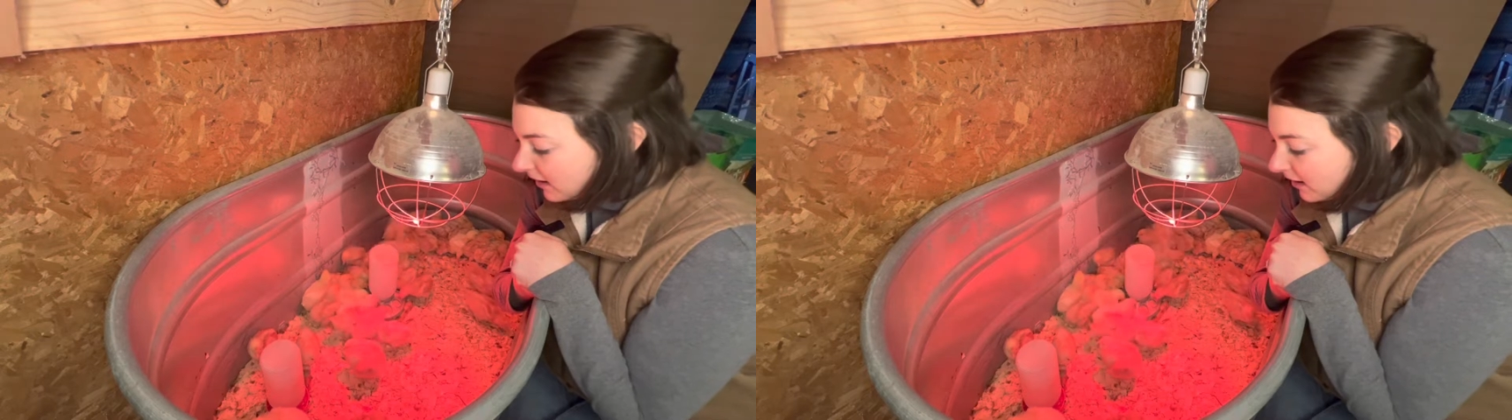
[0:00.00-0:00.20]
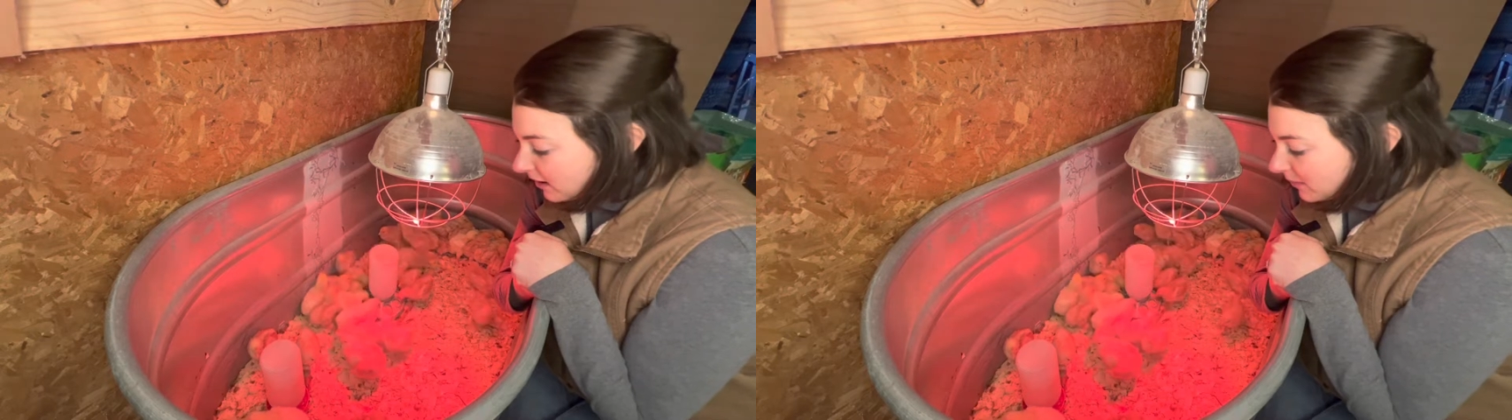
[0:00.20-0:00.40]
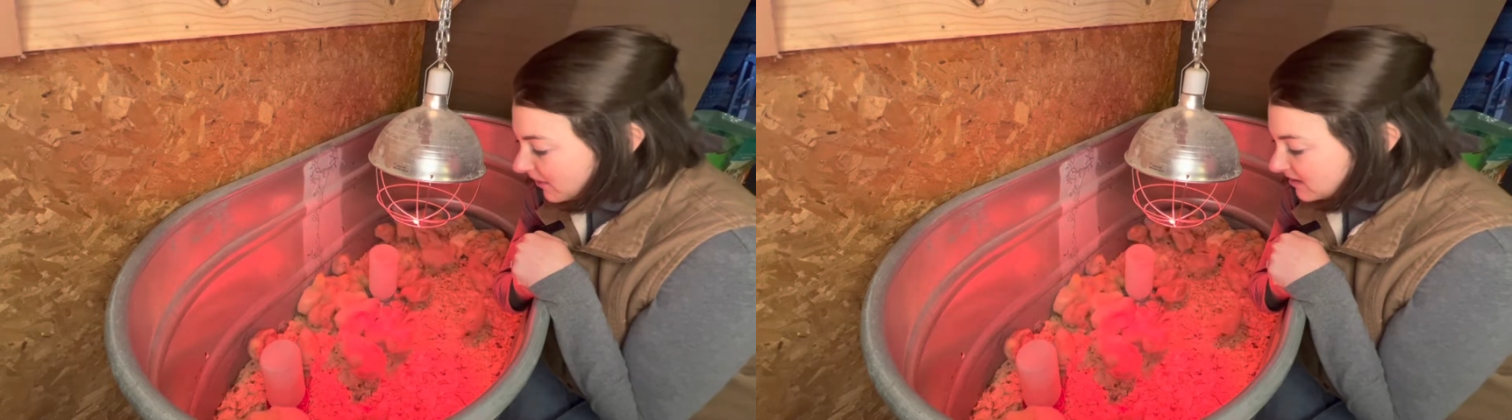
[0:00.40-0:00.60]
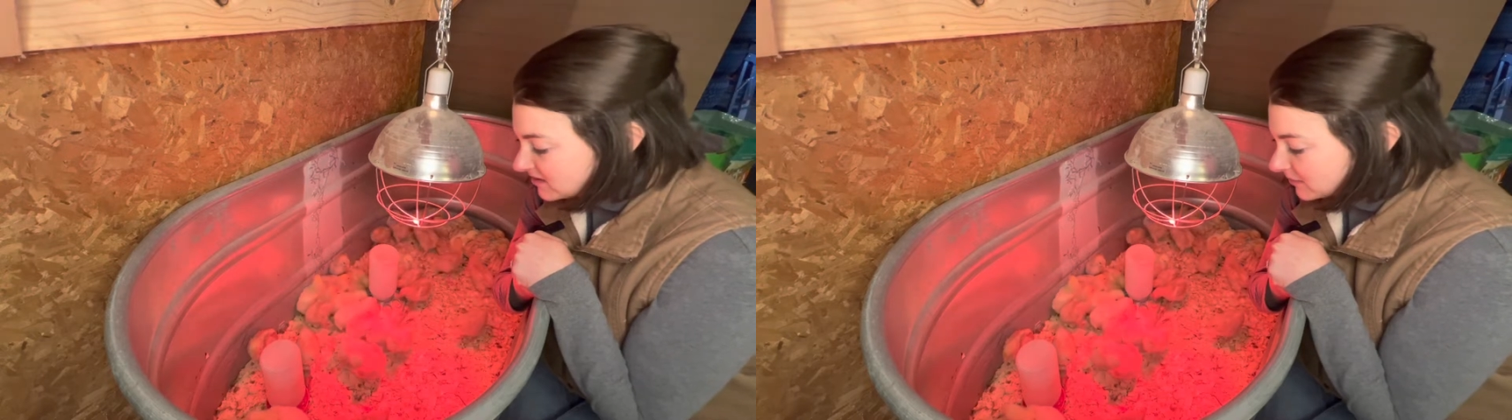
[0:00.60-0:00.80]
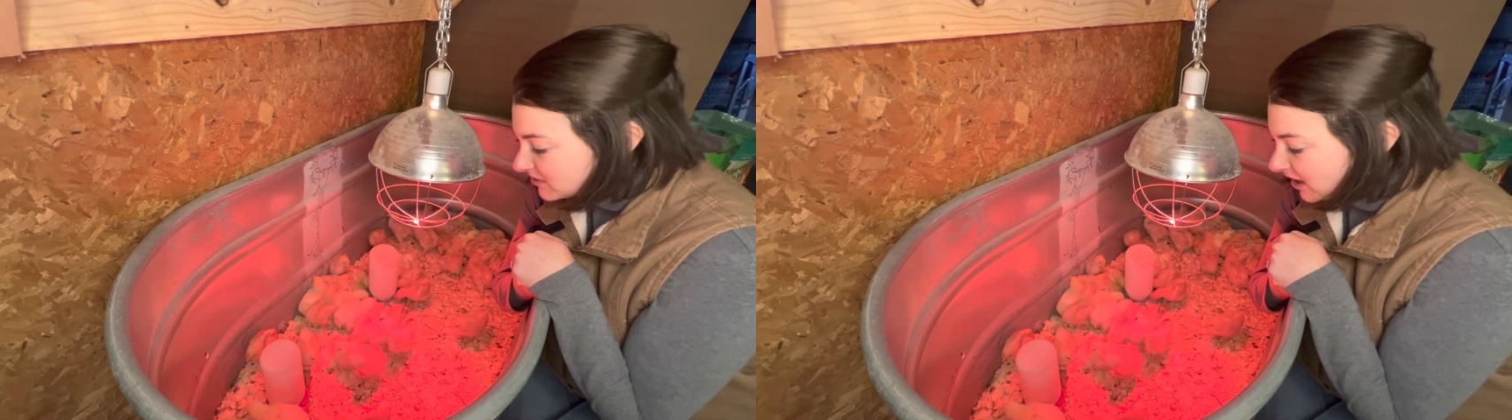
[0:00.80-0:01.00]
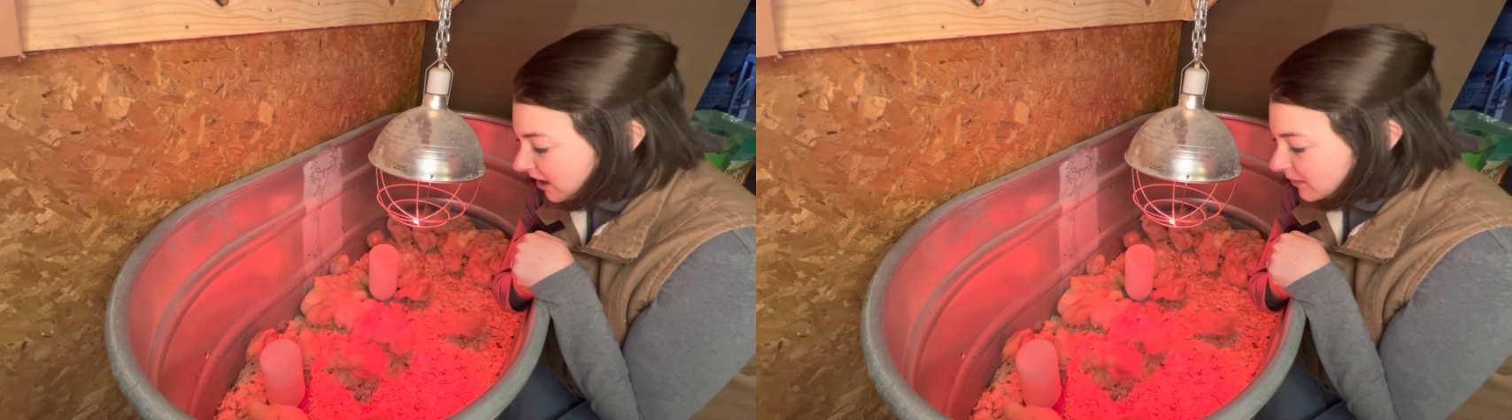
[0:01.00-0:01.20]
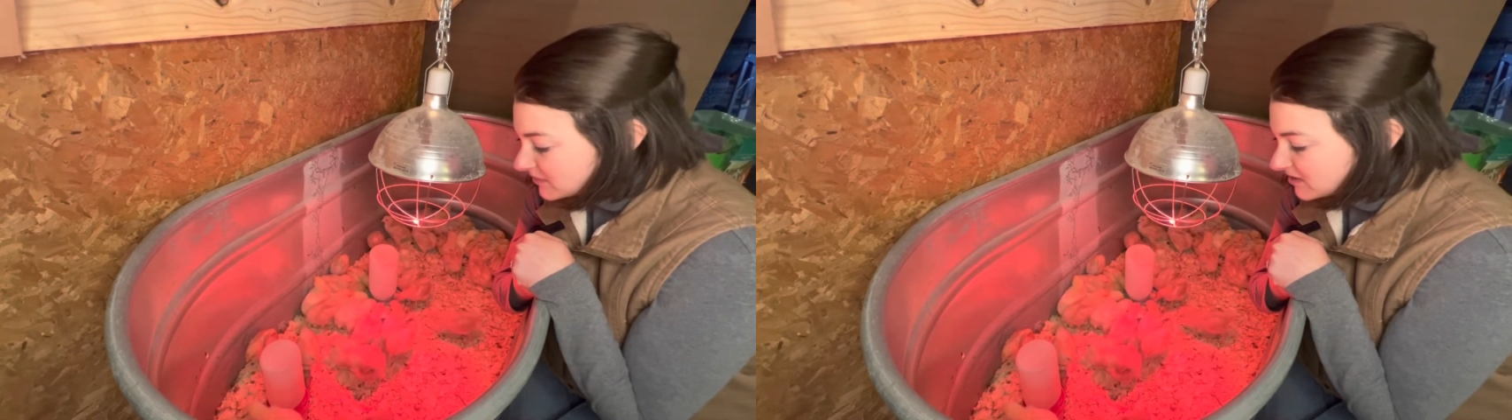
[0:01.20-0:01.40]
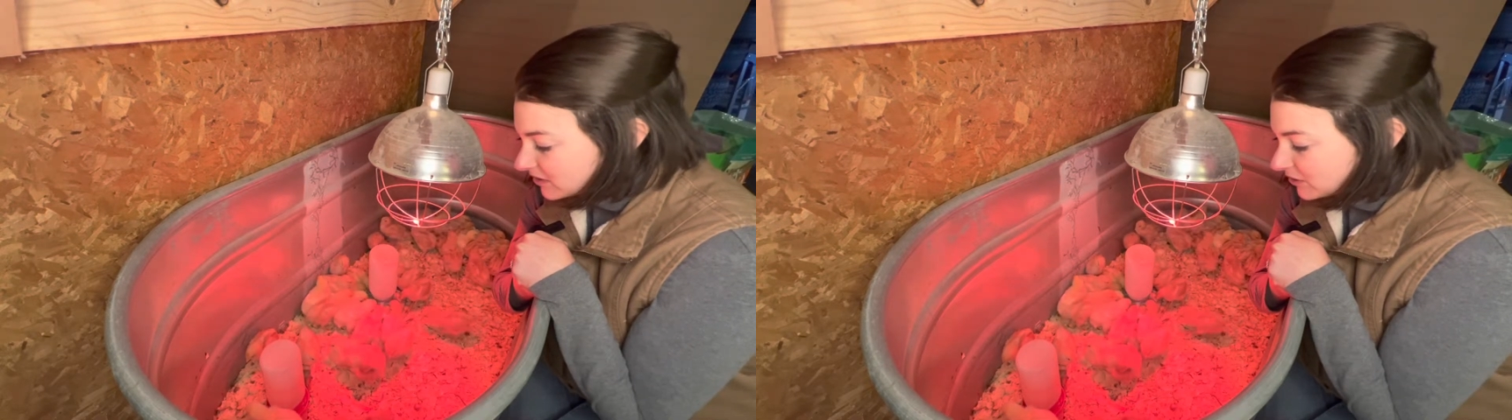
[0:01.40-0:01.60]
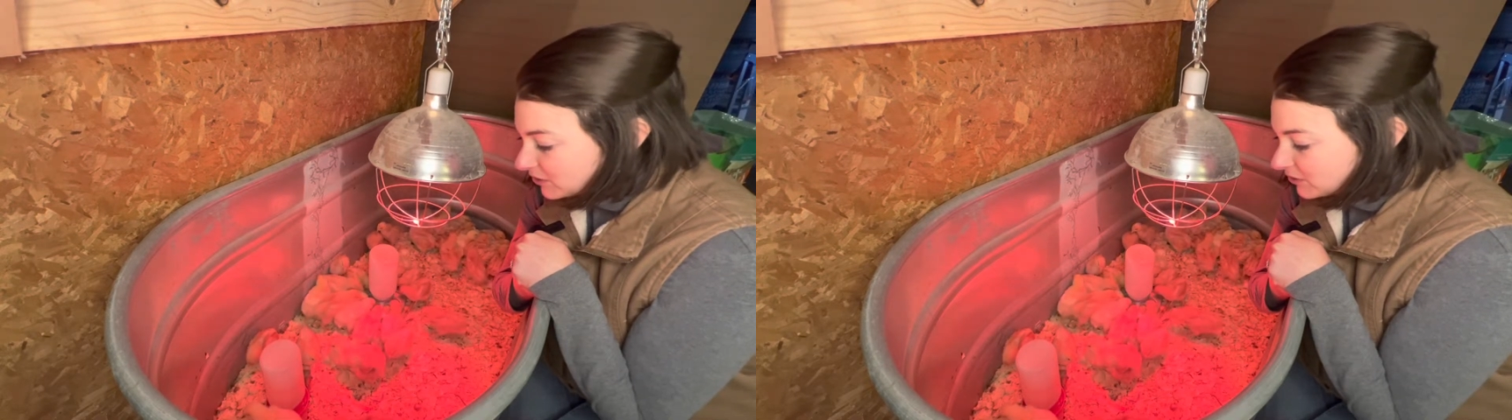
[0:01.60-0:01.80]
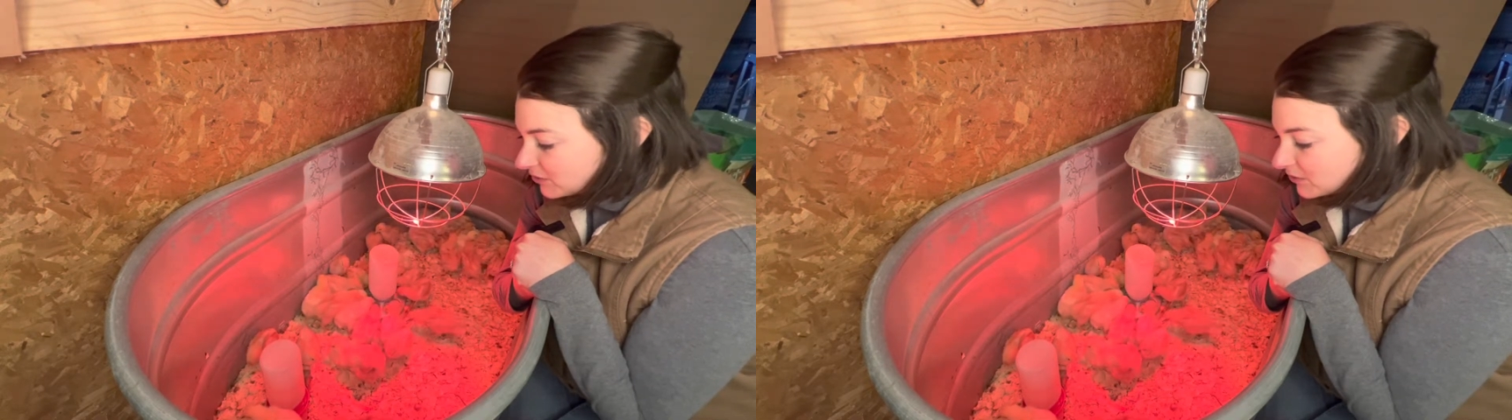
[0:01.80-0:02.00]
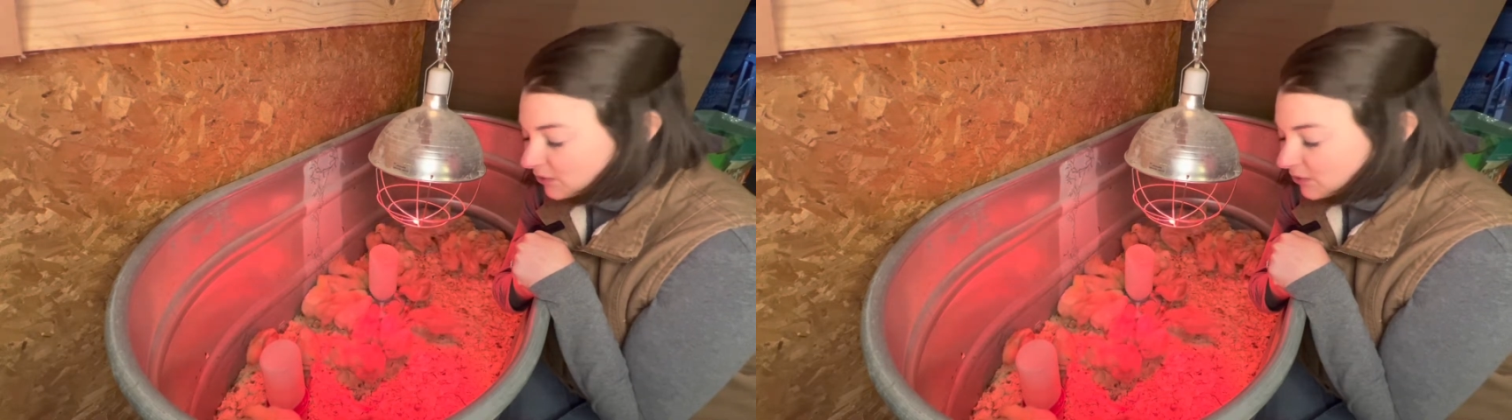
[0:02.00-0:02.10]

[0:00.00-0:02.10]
and sometimes they'll